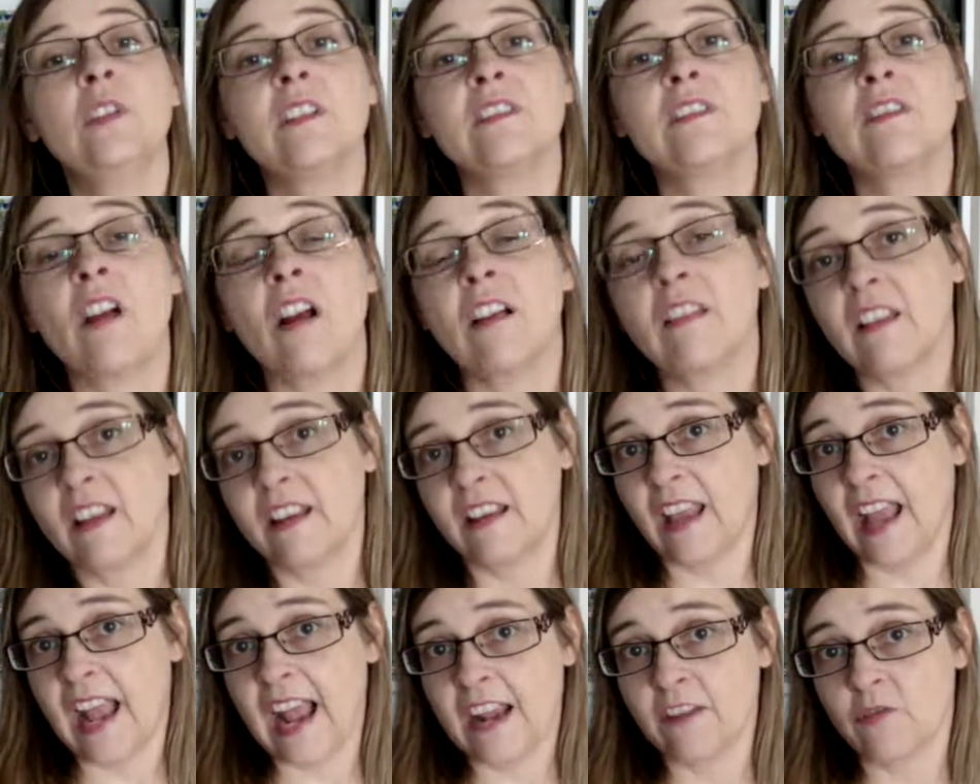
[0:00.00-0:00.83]
does not
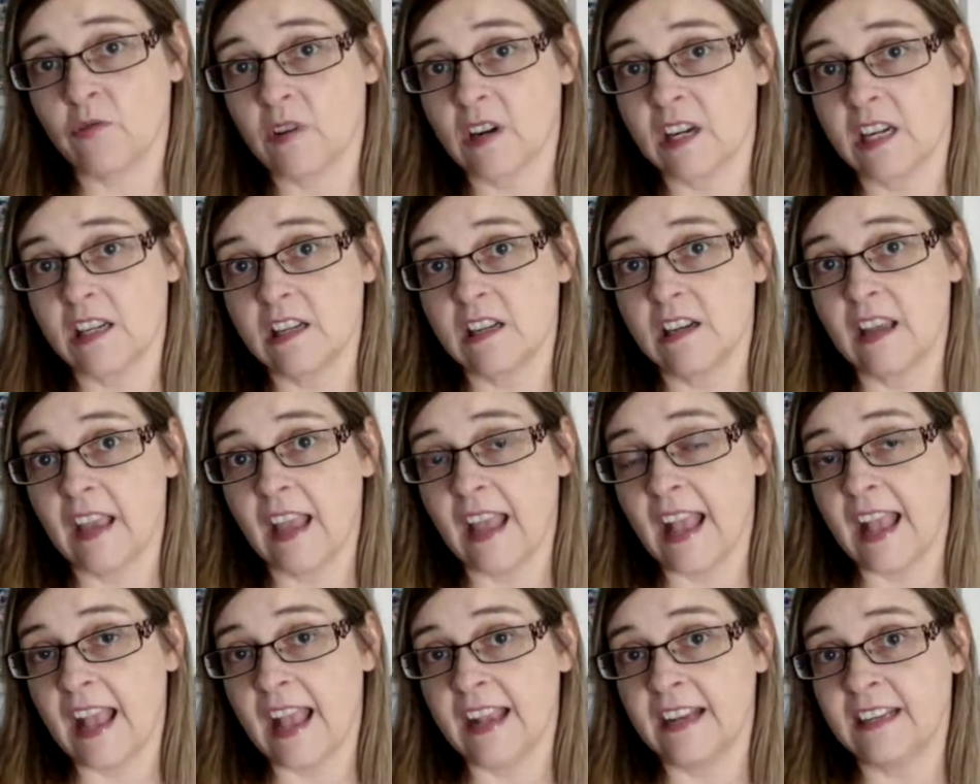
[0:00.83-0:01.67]
like Hagrid
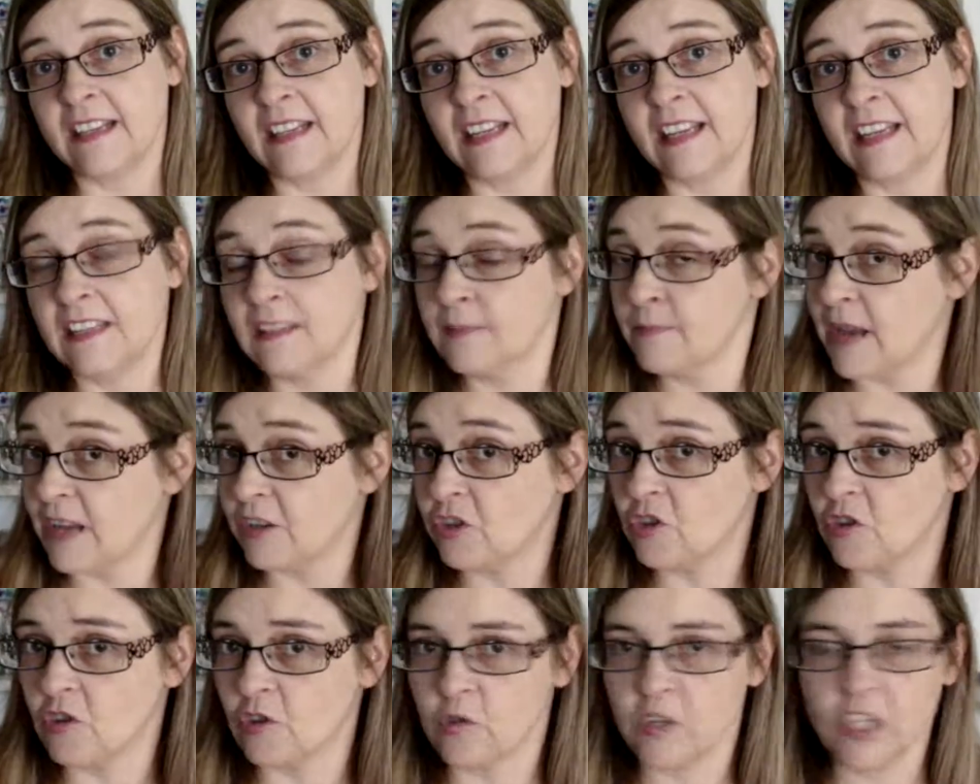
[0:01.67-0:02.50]
and his
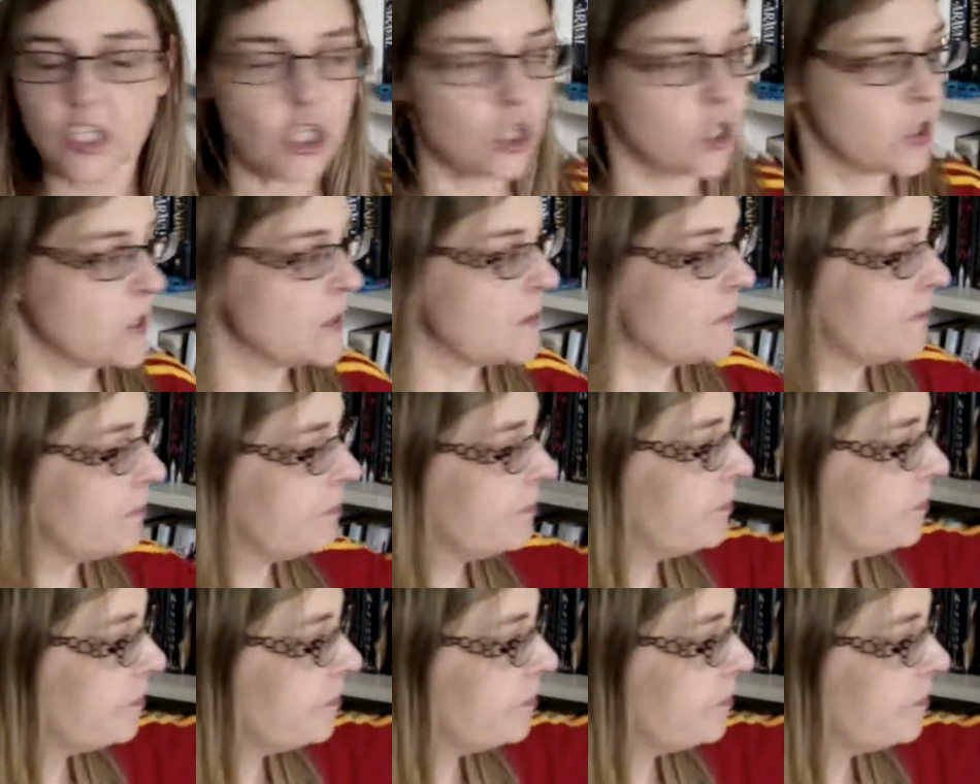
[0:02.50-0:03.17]
magical creatures?